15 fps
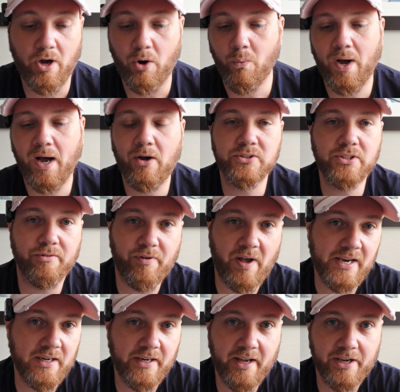oh wow, so
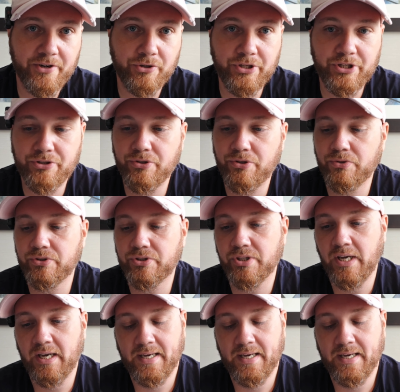finally I don't need to use